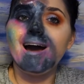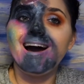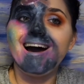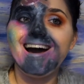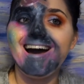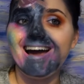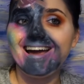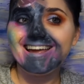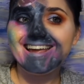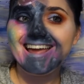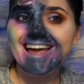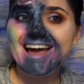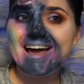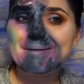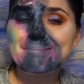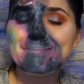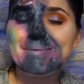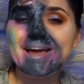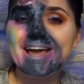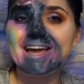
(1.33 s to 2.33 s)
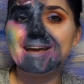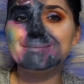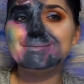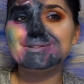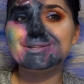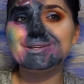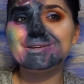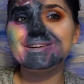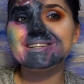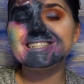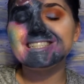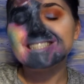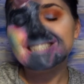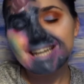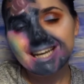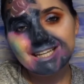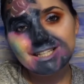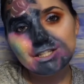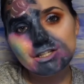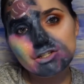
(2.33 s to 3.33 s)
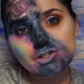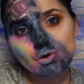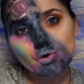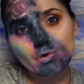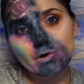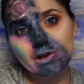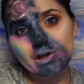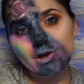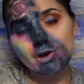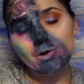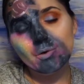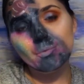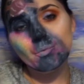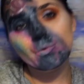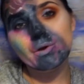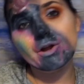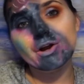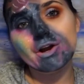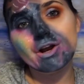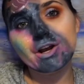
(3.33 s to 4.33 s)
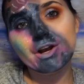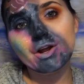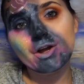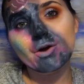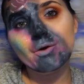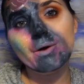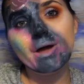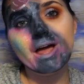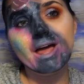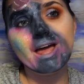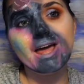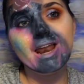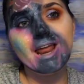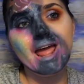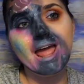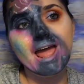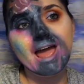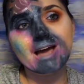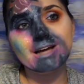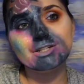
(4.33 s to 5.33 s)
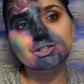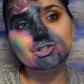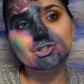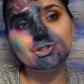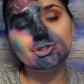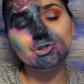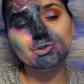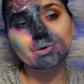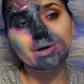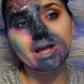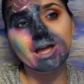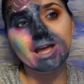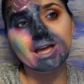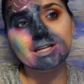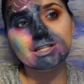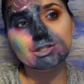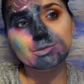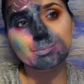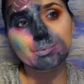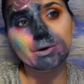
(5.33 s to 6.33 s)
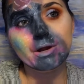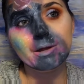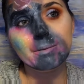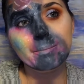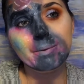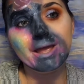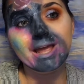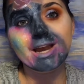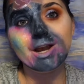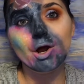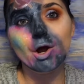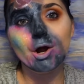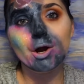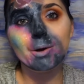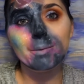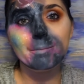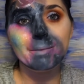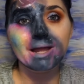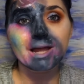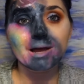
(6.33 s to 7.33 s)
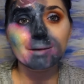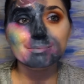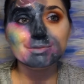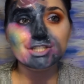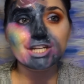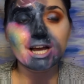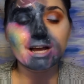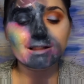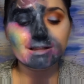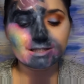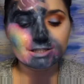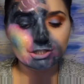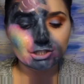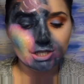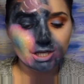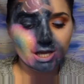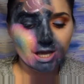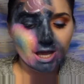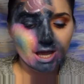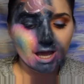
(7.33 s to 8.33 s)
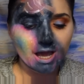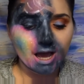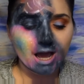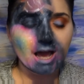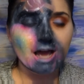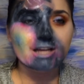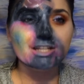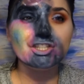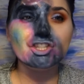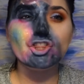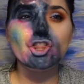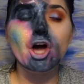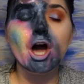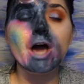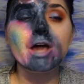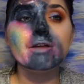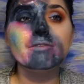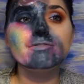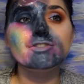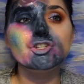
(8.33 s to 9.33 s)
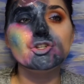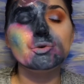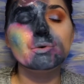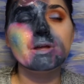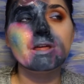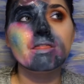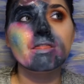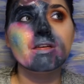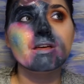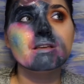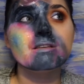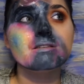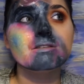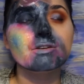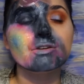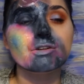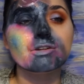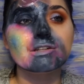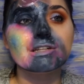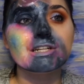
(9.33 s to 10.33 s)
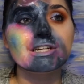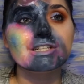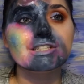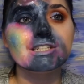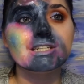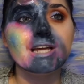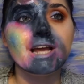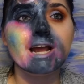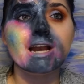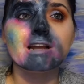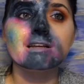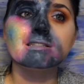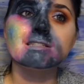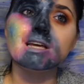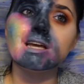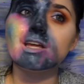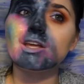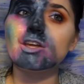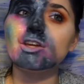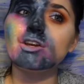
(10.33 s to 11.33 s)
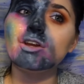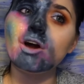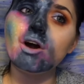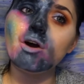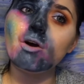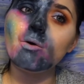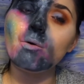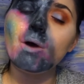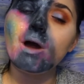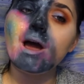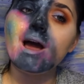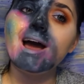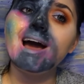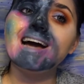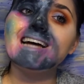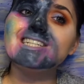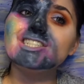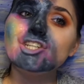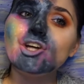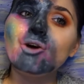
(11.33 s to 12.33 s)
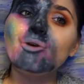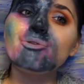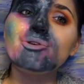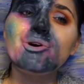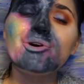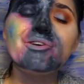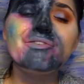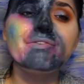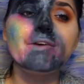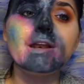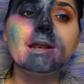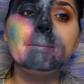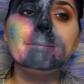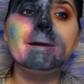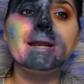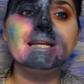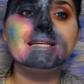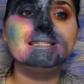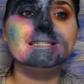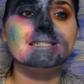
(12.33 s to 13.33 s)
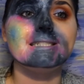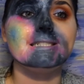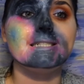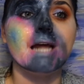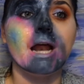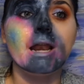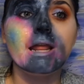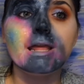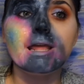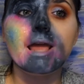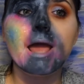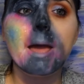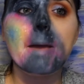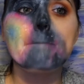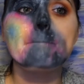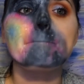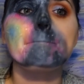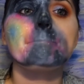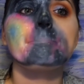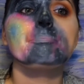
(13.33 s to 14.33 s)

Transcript: Hi Cat Babe. So in today's tutorial we are going to go ahead and do a spray paint art makeup challenge. I thought of doing this earlier today and I was like, don't know if anybody's done it yet,